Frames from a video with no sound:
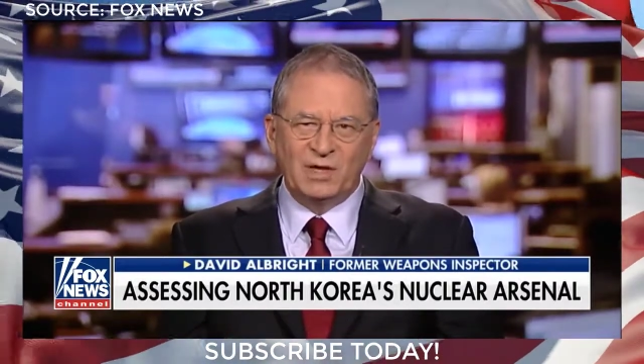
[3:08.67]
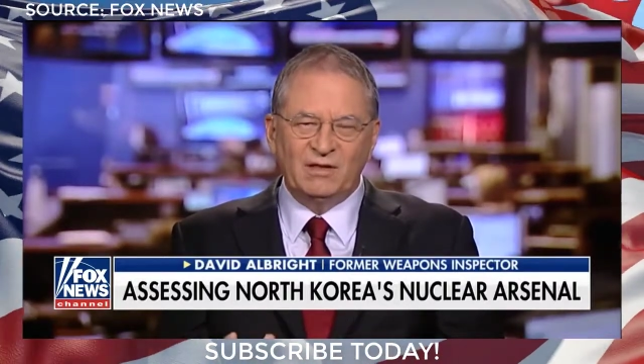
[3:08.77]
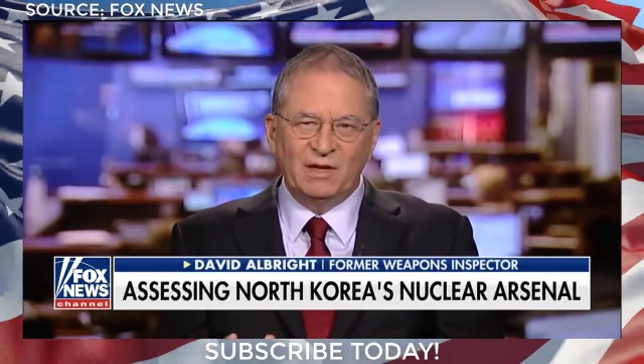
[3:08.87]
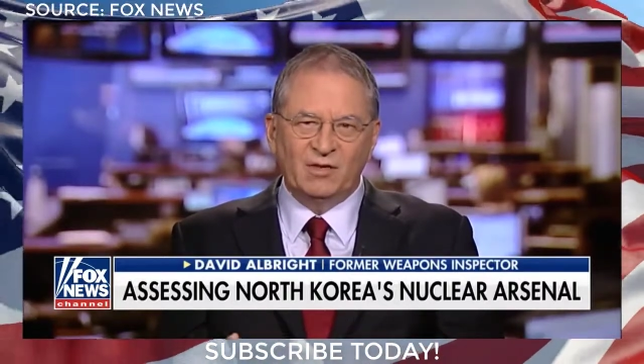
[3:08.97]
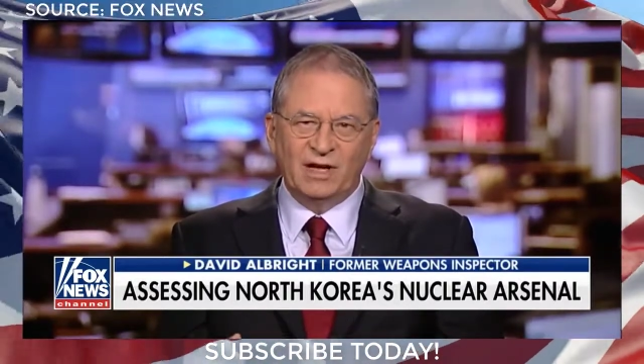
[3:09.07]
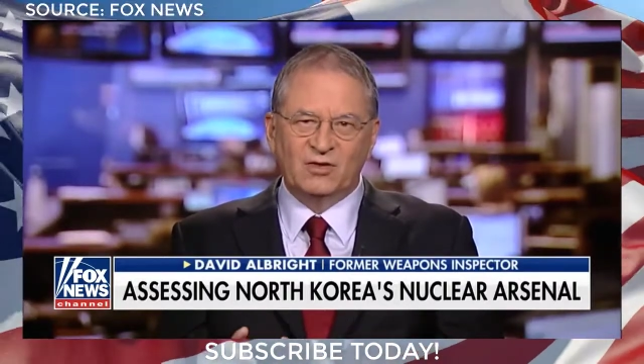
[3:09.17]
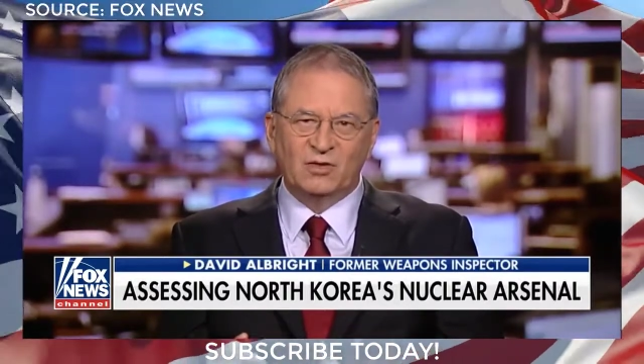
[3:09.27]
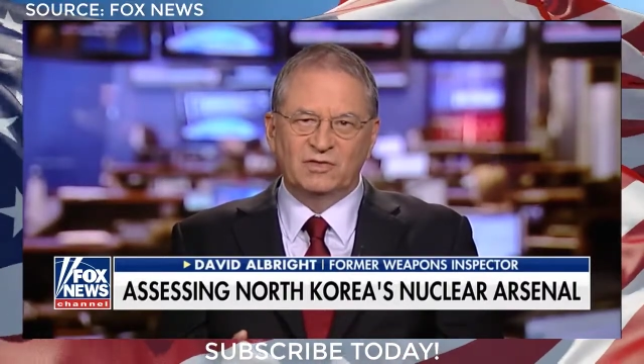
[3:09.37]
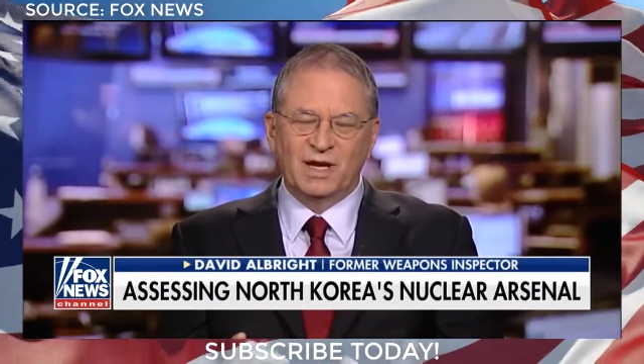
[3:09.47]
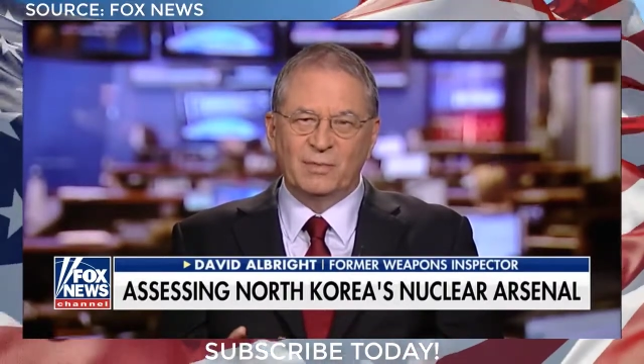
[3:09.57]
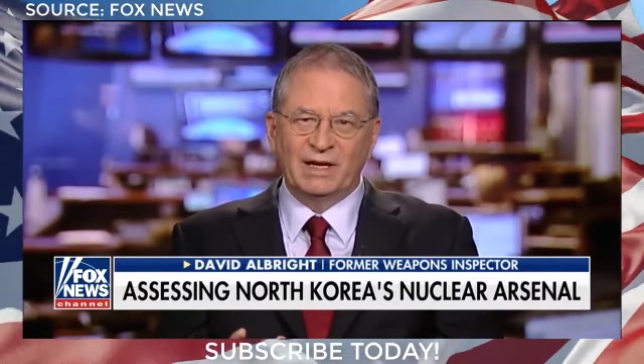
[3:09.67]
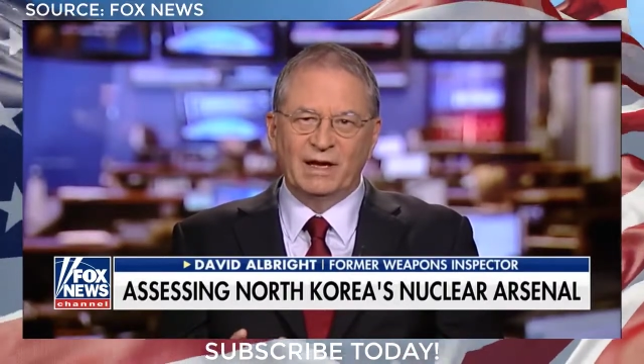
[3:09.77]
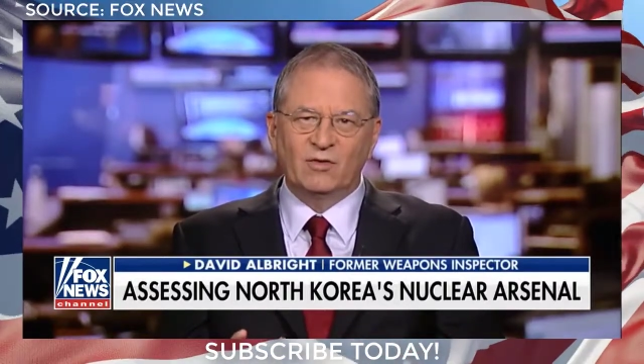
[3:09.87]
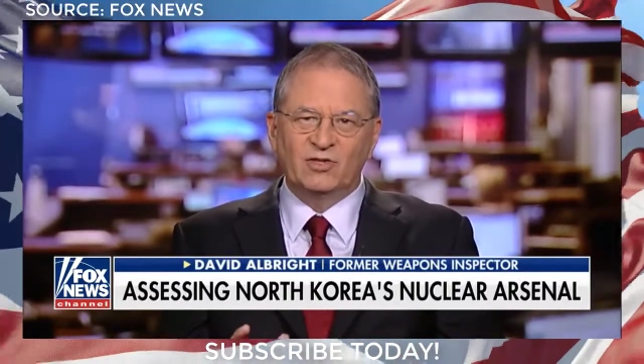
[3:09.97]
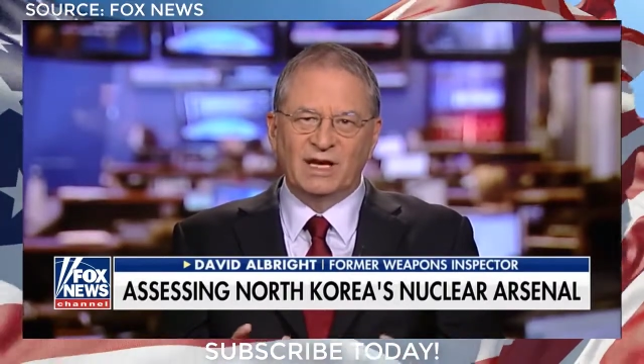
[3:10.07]
be the International Atomic
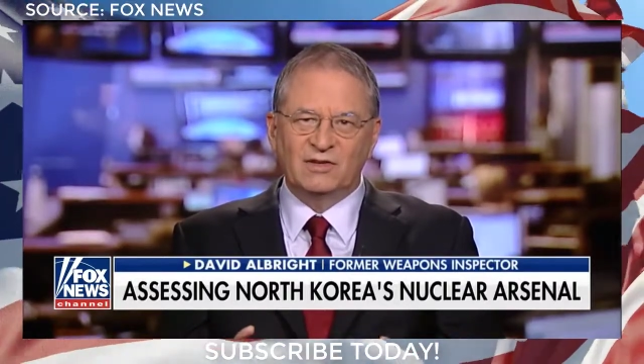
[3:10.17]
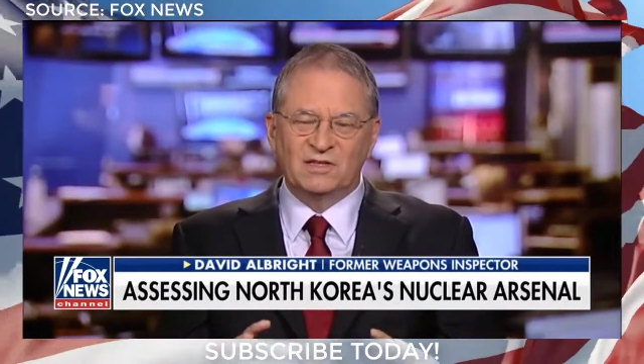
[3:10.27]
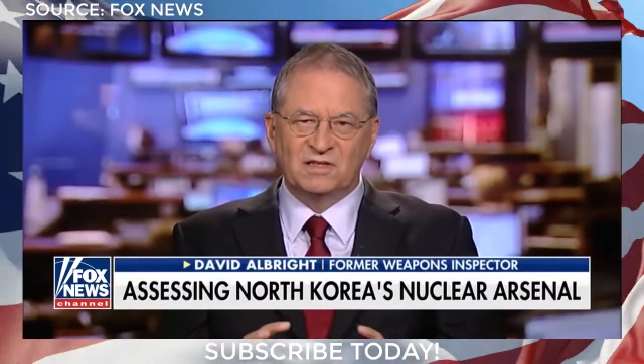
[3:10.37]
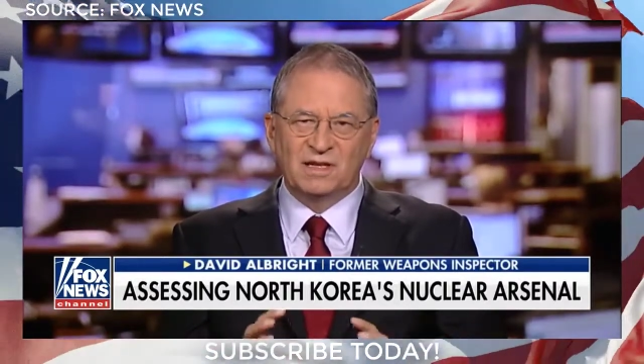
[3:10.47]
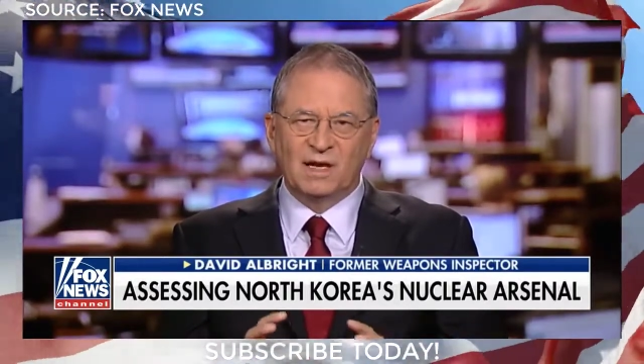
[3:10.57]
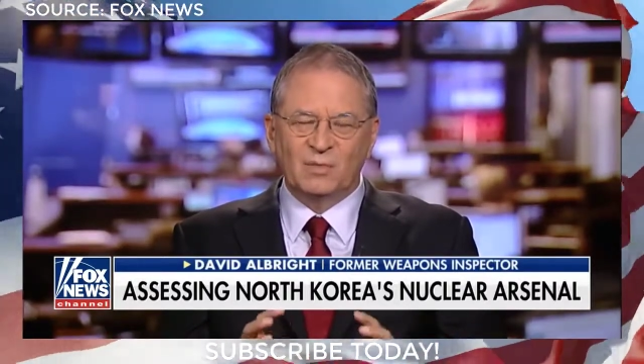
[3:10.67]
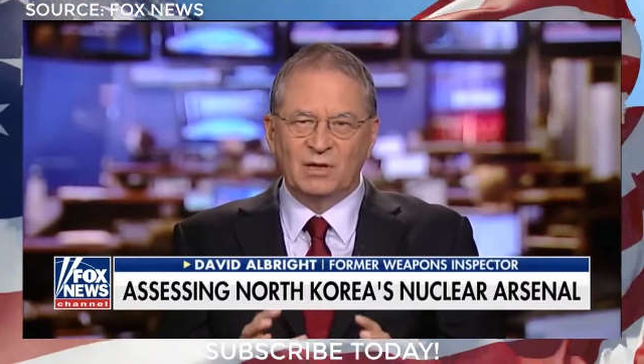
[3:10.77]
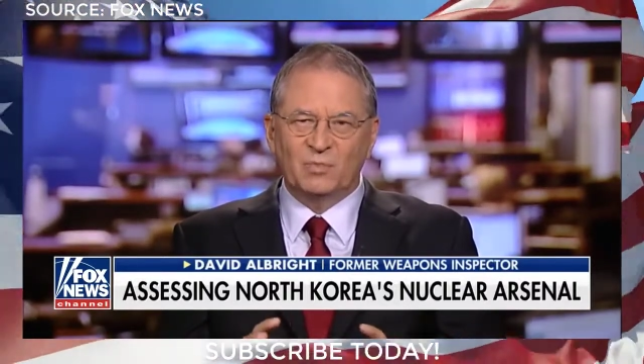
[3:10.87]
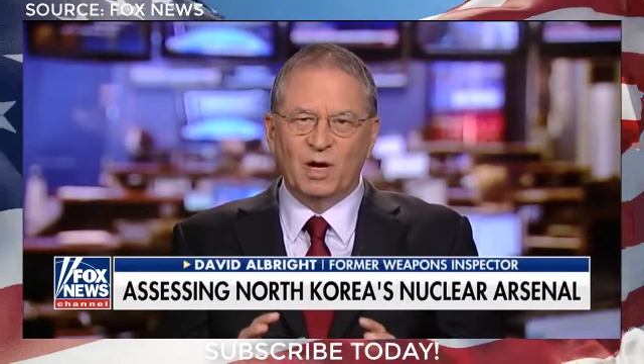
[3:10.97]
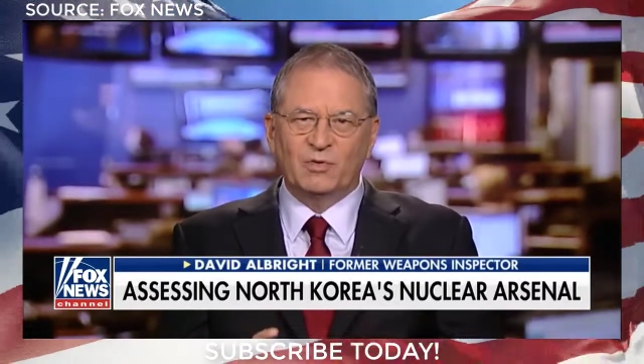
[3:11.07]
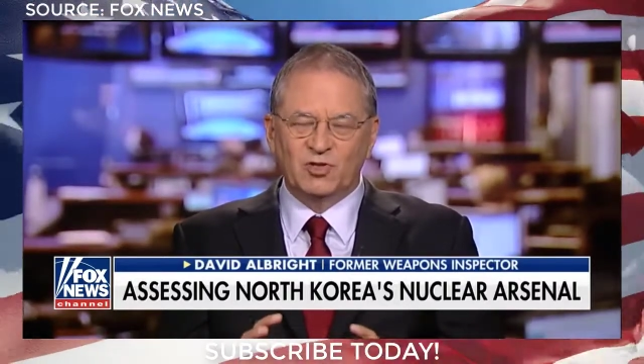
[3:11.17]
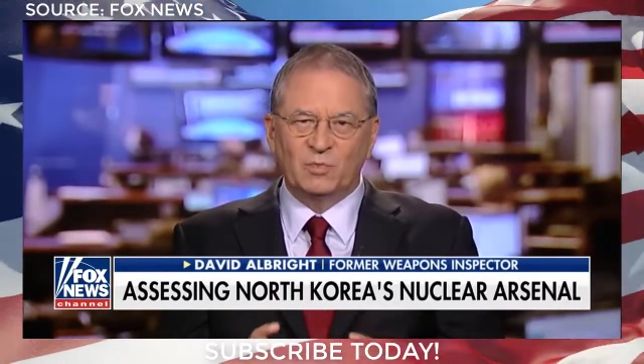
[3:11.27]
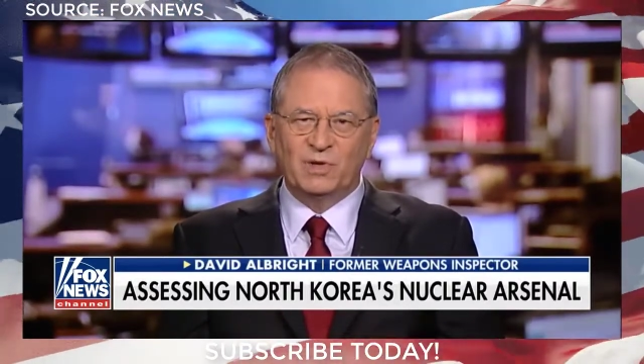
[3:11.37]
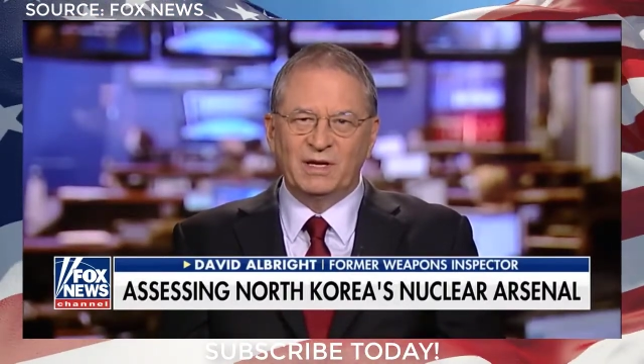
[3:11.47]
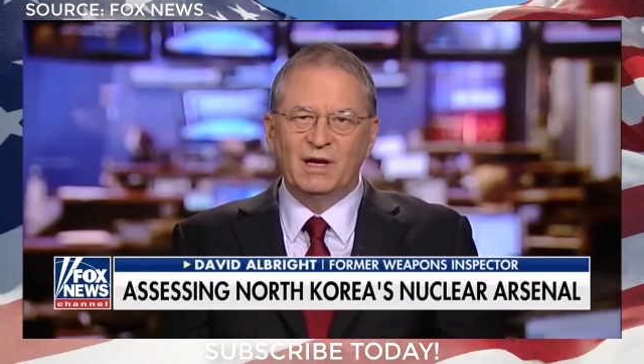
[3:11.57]
Energy Agency. I mean, it probably
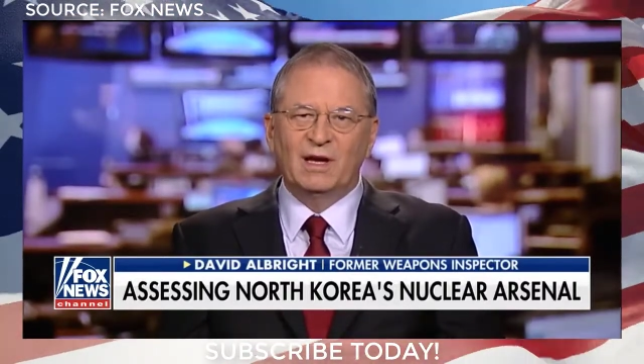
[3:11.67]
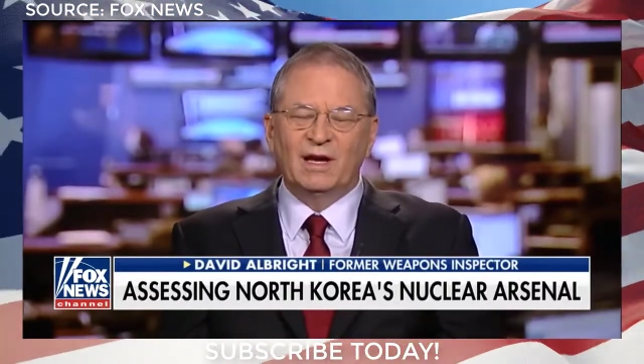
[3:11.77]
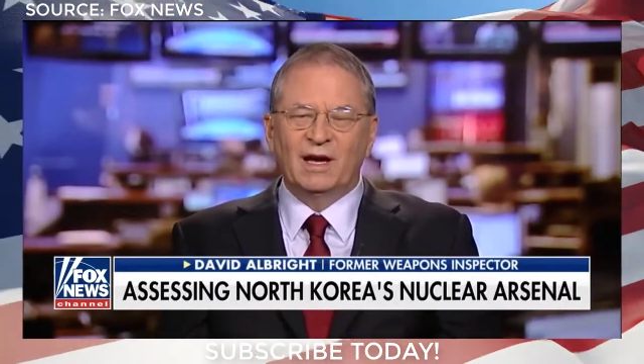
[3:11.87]
should be